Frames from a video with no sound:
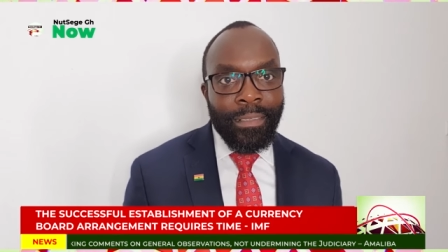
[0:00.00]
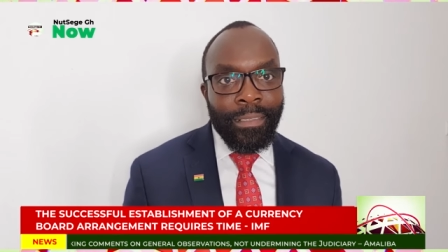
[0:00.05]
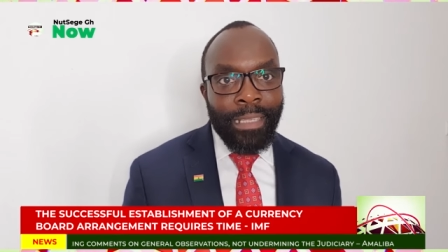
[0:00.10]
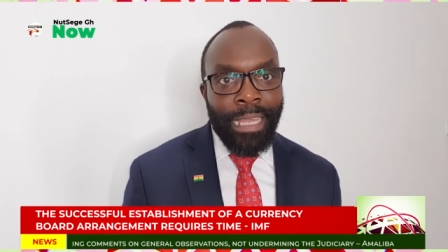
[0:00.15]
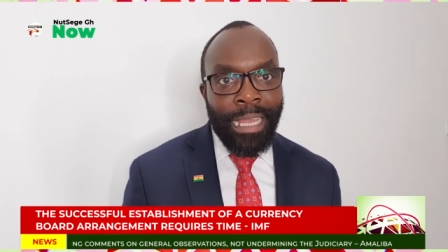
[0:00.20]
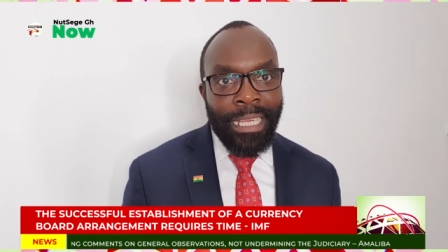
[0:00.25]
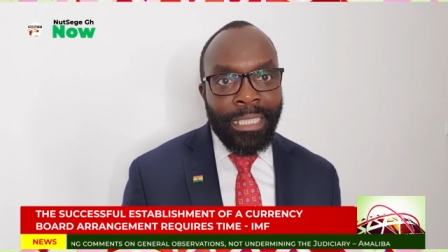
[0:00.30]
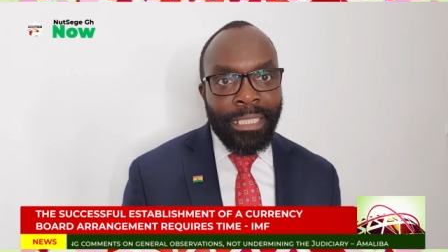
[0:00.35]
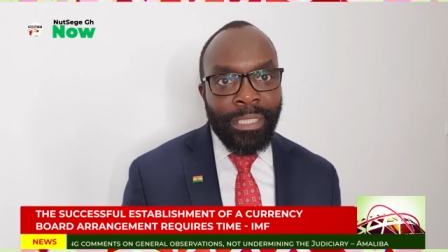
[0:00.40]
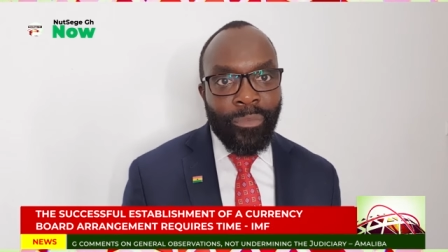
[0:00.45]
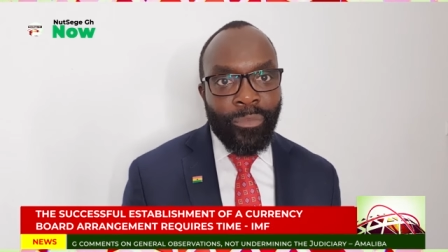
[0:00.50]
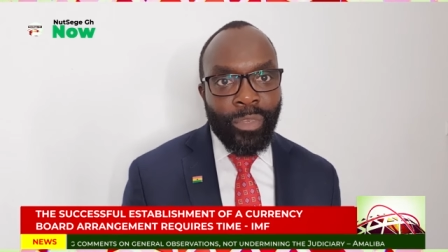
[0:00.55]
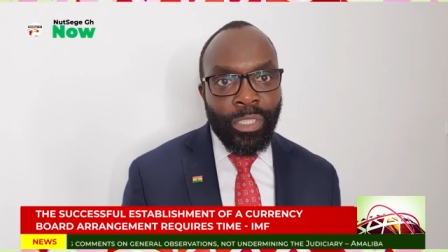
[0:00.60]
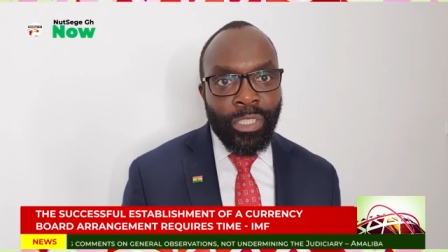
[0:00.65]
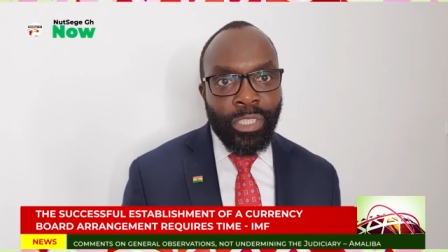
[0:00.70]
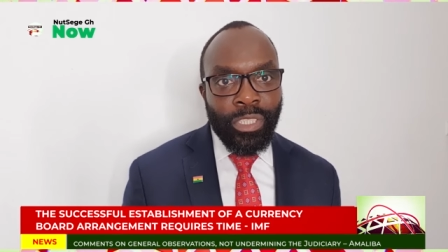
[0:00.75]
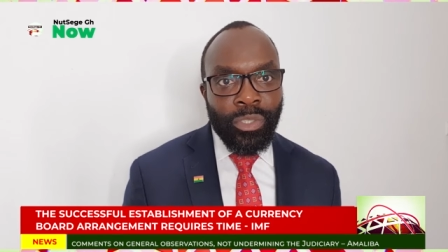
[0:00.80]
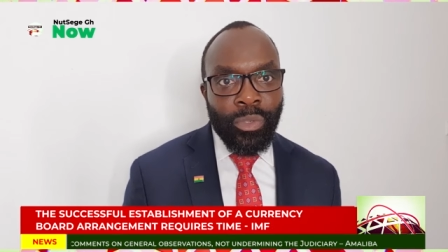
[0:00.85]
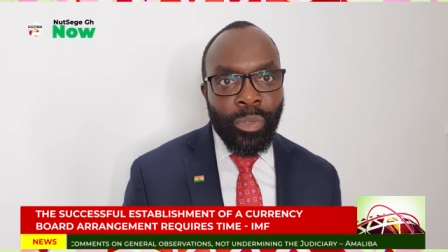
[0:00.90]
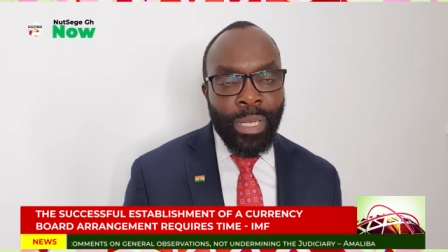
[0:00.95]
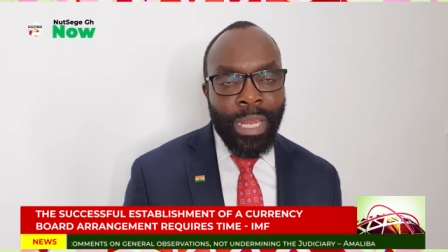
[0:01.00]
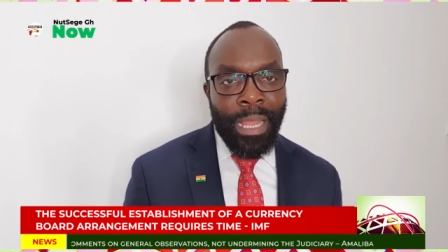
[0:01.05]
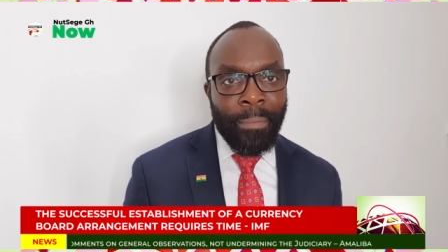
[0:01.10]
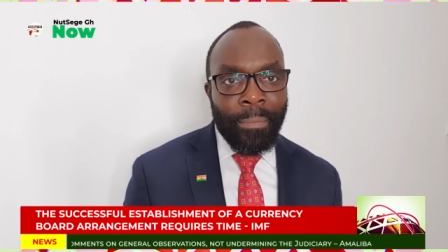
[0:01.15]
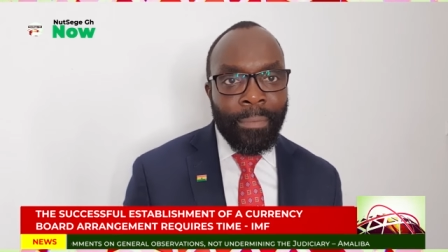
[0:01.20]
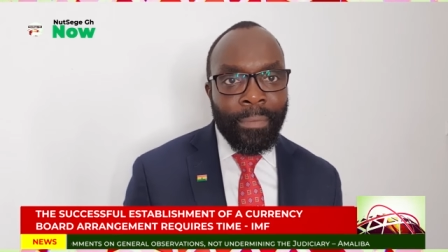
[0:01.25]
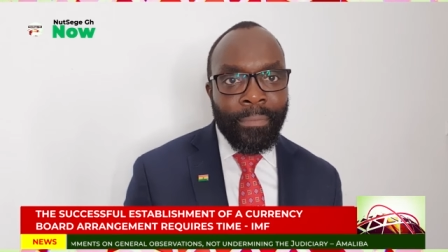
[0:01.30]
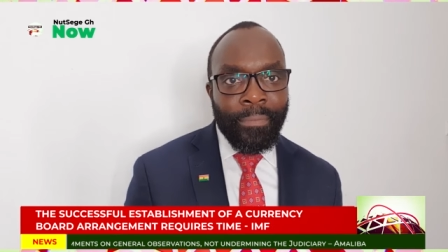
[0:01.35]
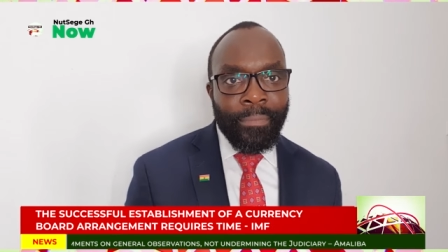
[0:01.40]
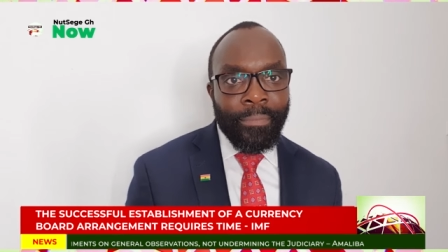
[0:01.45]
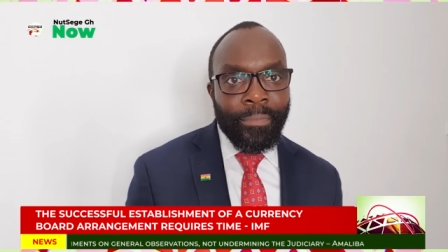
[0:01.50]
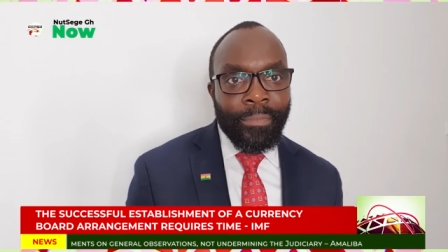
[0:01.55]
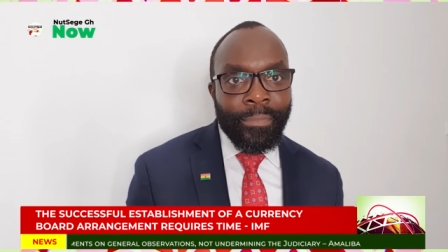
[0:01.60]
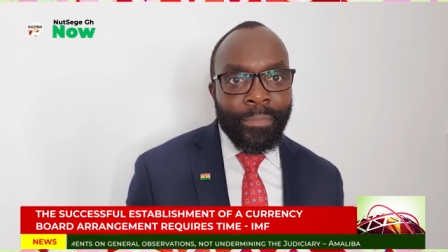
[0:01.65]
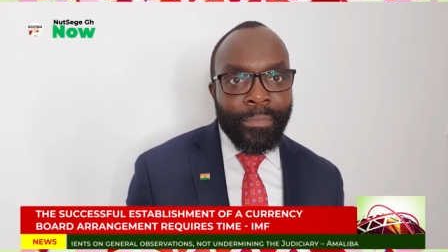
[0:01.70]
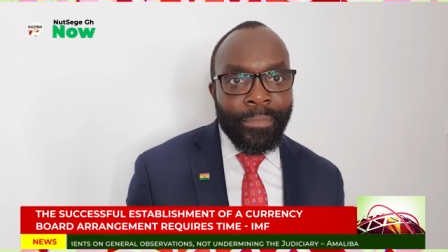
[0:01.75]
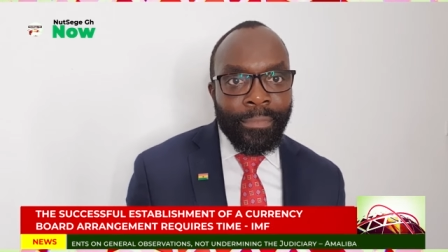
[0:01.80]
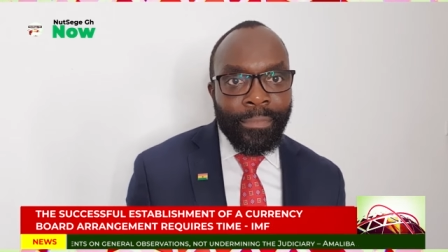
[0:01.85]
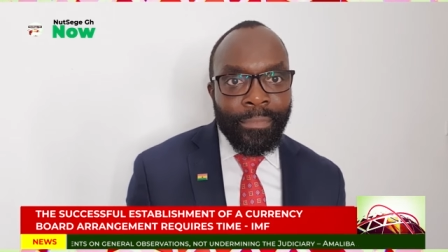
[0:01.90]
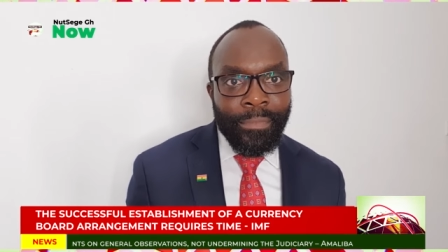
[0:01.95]
Ghana's inflation is going up.
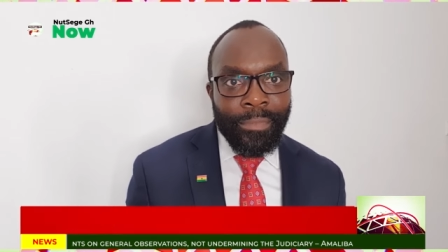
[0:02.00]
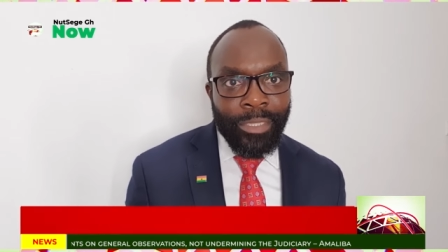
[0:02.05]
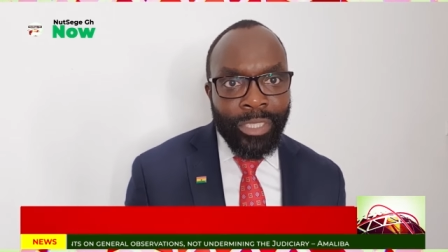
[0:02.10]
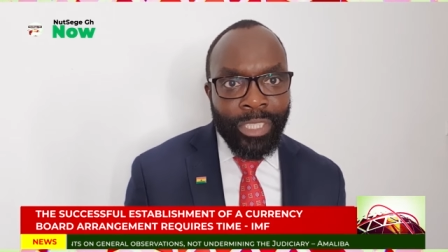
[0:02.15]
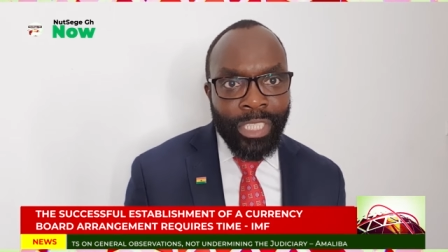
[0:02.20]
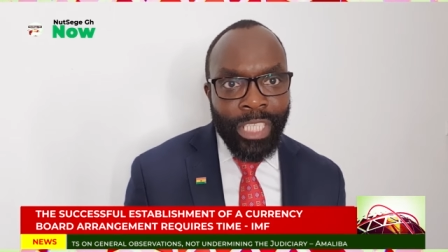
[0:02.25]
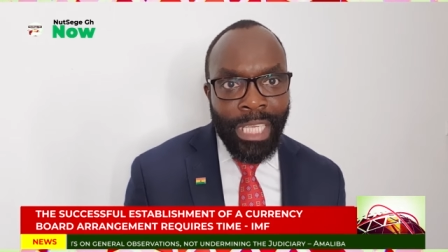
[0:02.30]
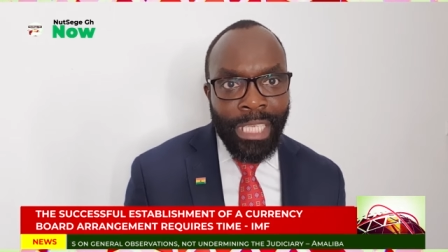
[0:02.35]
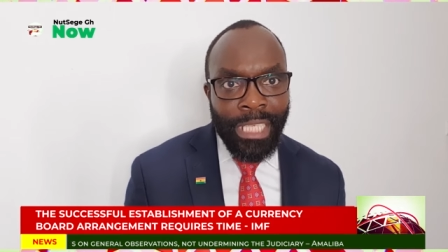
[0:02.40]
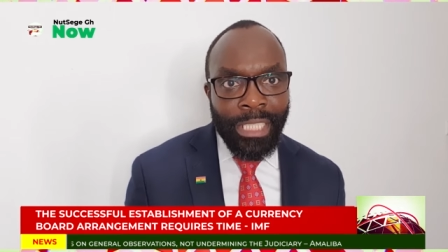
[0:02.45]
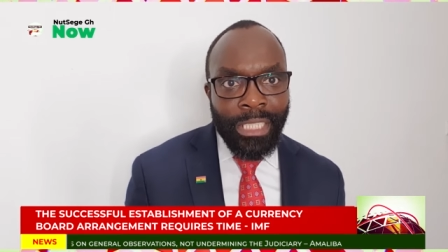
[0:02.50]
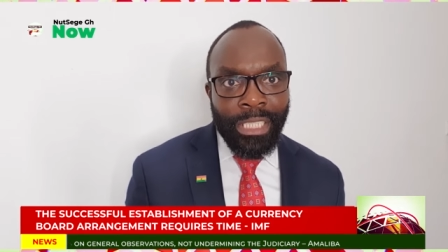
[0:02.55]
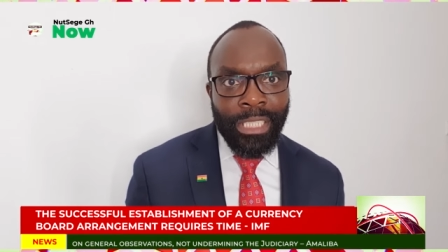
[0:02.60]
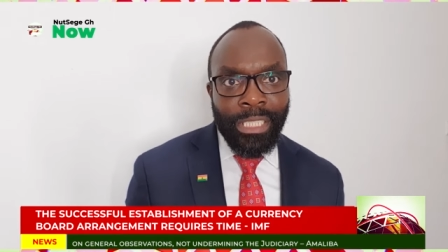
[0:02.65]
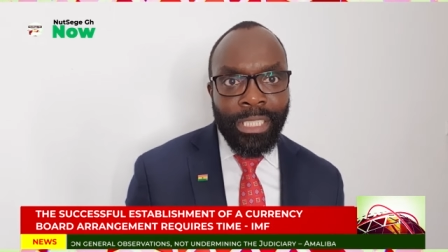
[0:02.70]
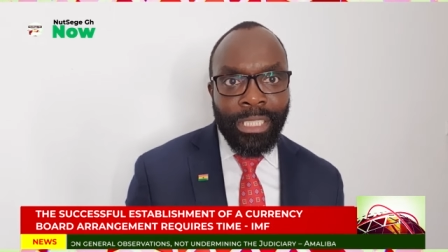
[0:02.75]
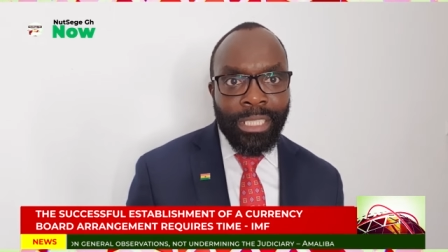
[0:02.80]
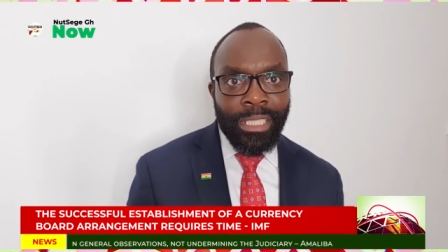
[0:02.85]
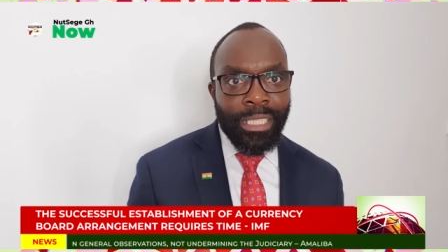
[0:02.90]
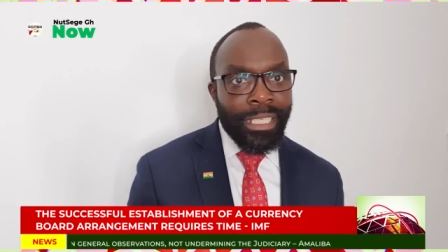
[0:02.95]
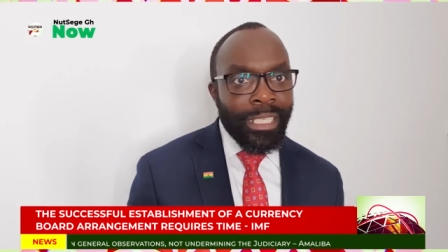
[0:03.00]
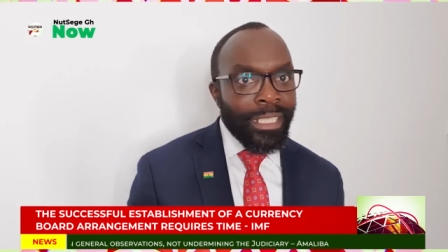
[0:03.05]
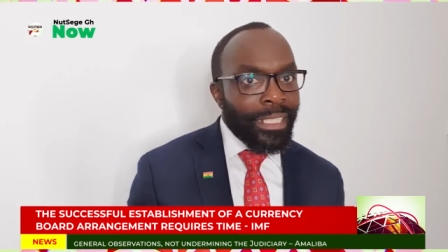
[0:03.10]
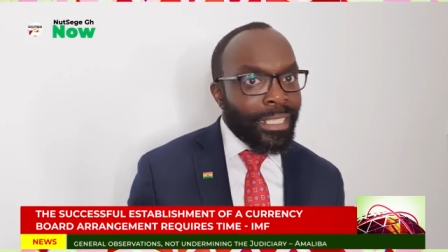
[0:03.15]
Those challenges.